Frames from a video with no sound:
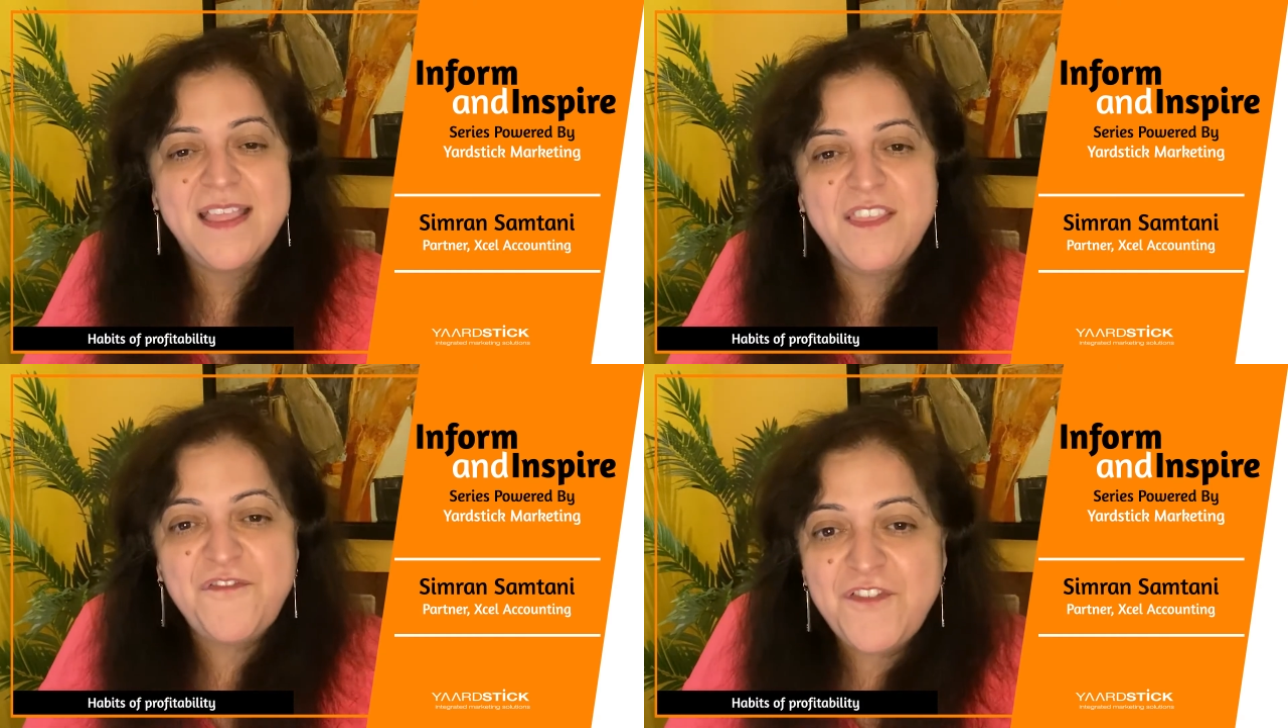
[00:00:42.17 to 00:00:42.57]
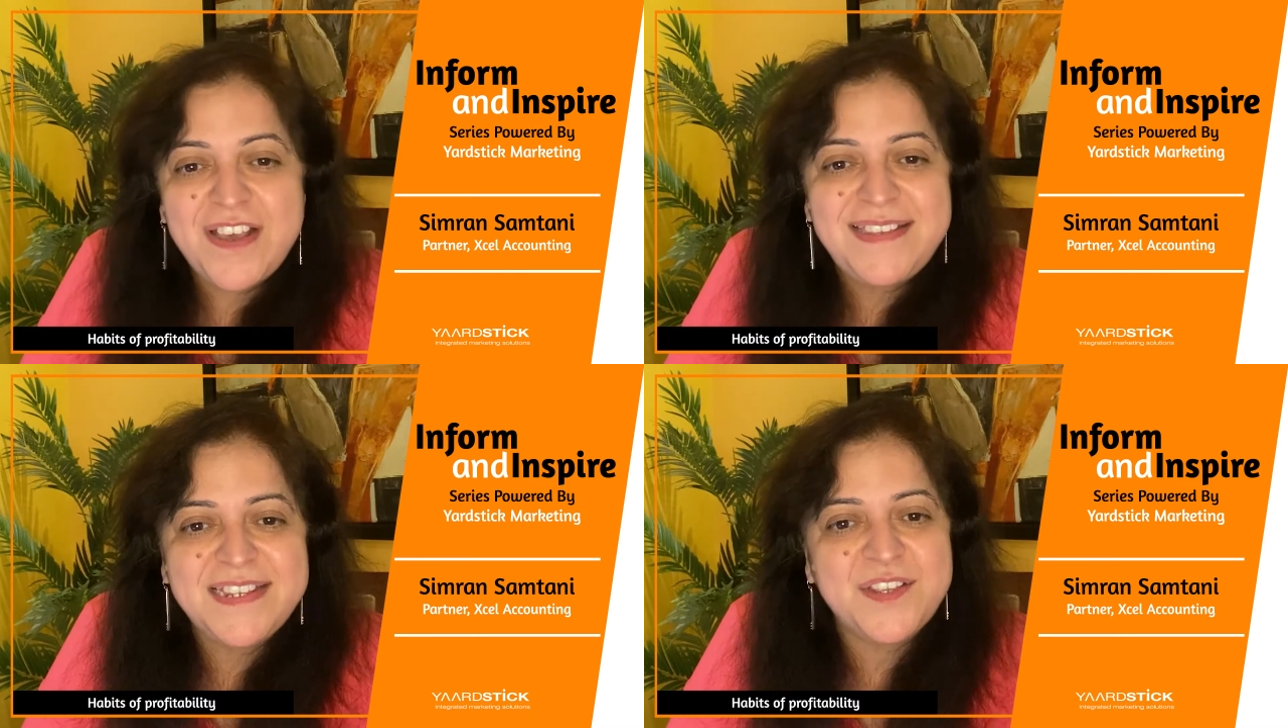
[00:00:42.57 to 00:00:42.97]
The
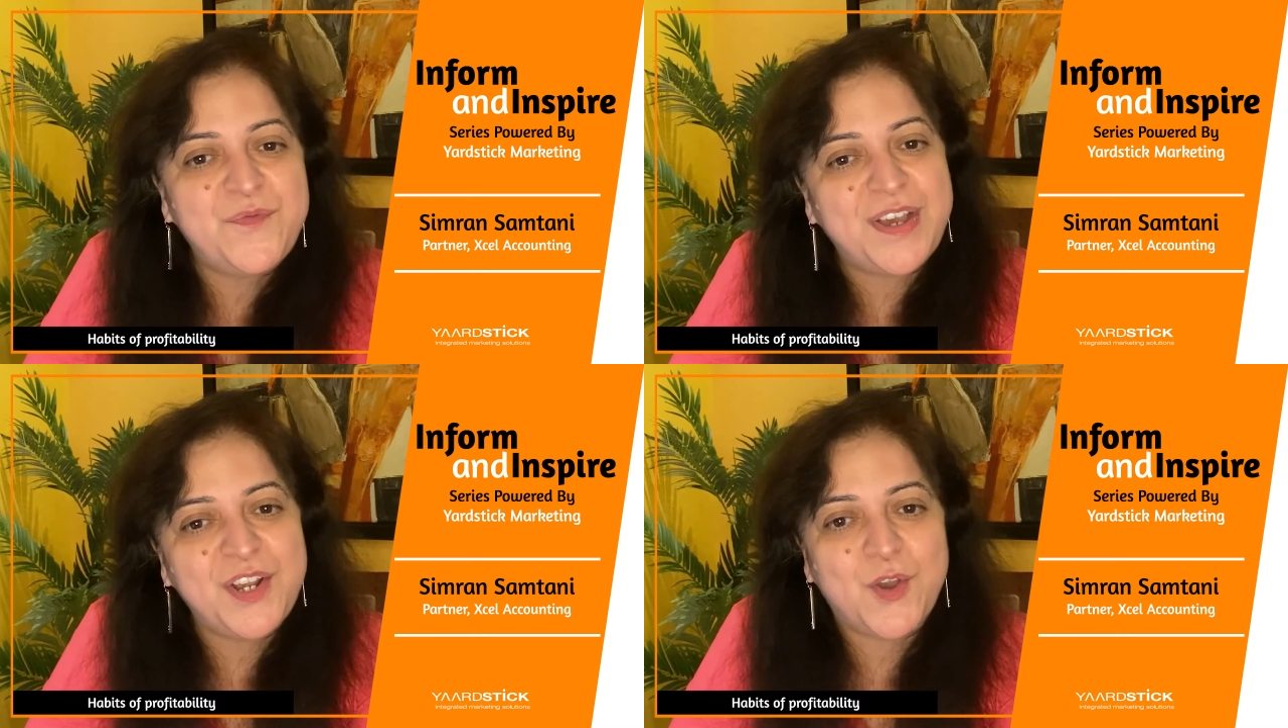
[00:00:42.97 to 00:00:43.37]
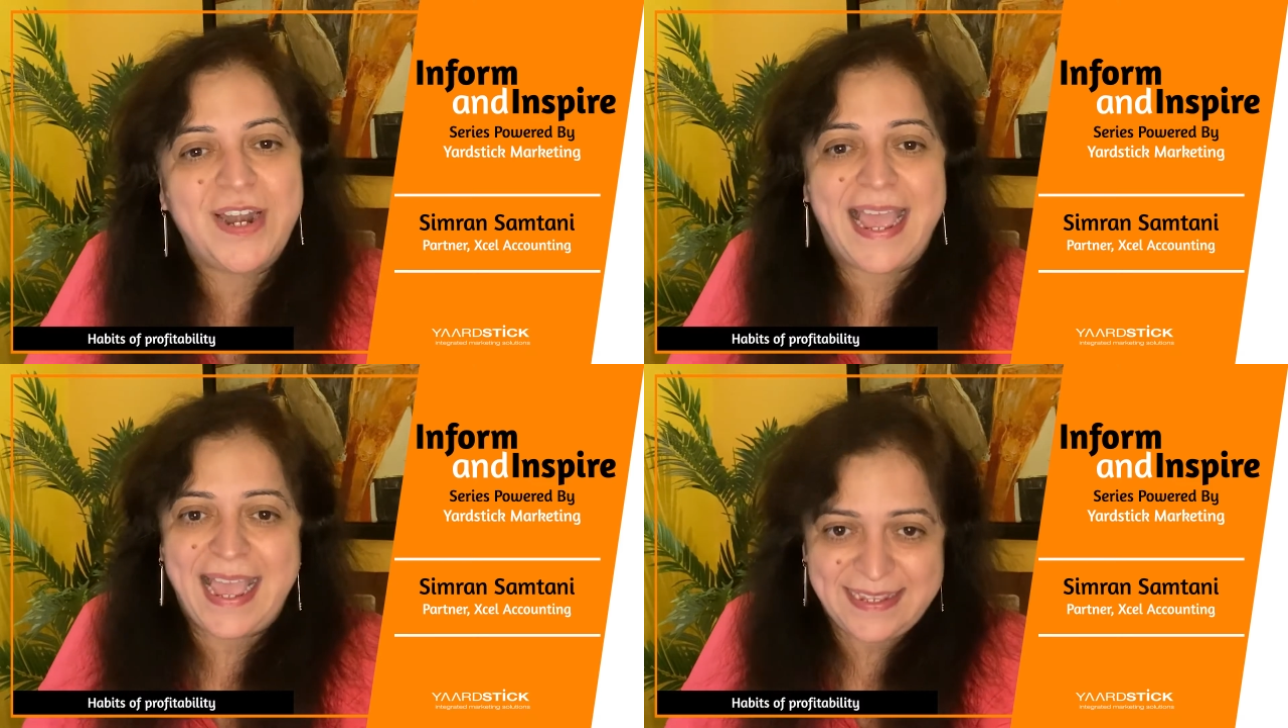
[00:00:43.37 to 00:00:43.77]
first is a word
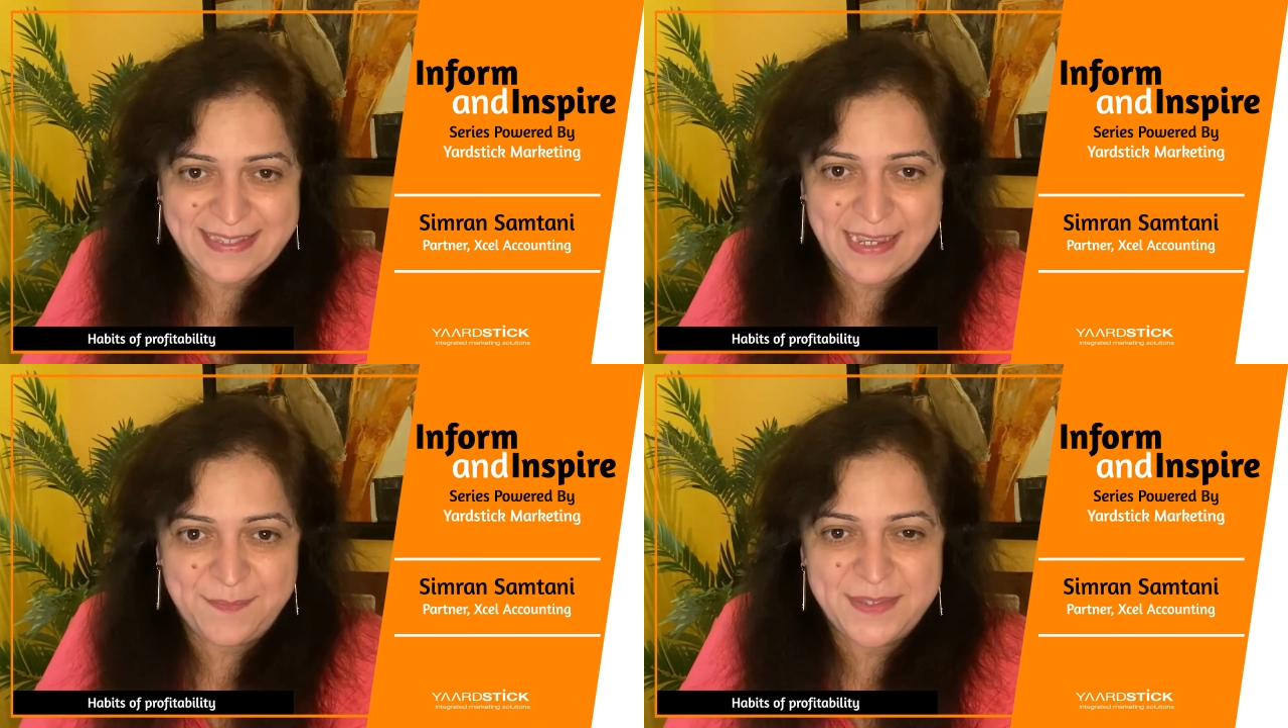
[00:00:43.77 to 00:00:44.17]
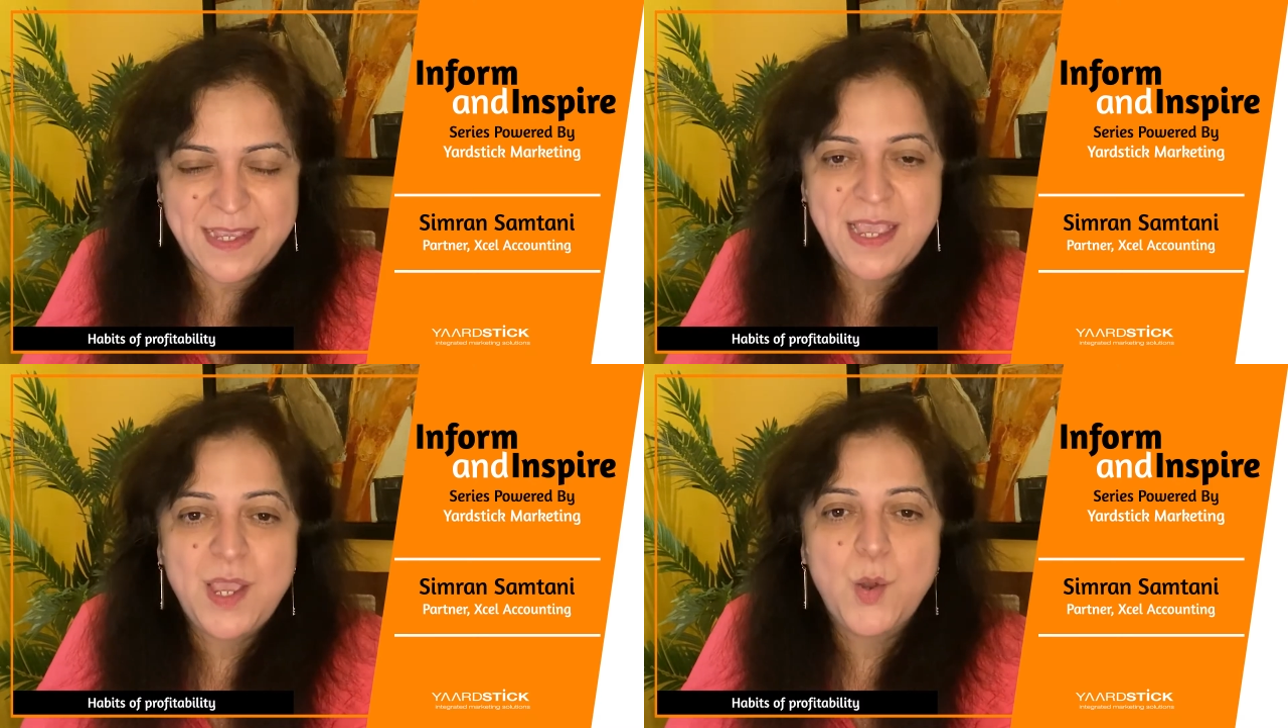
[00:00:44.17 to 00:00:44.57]
called axioms,